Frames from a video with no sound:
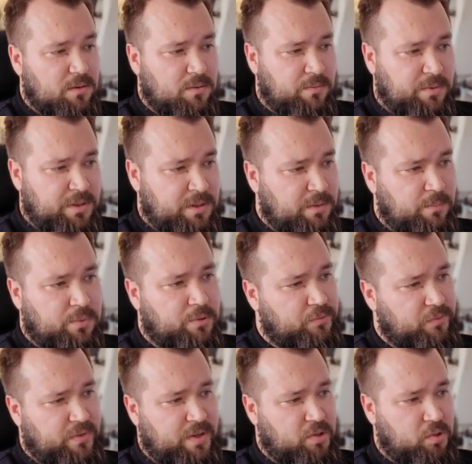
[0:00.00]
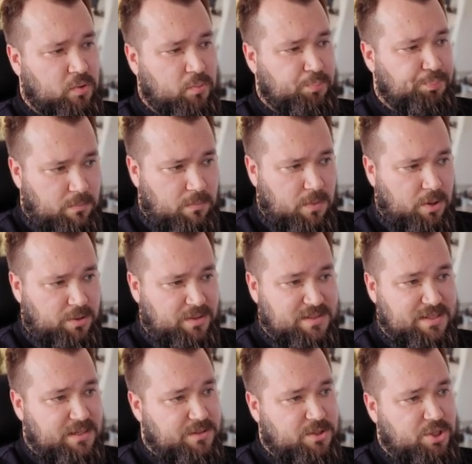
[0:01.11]
Really important that you mark
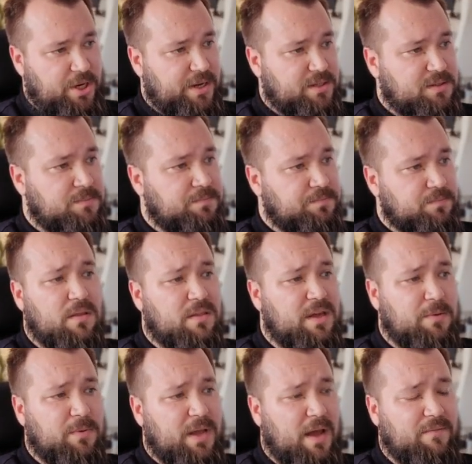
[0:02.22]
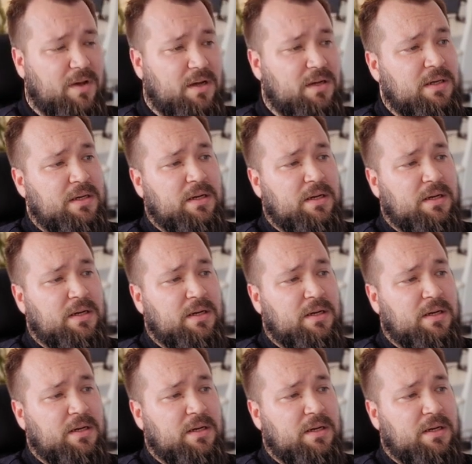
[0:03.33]
this as checked. Then we have a,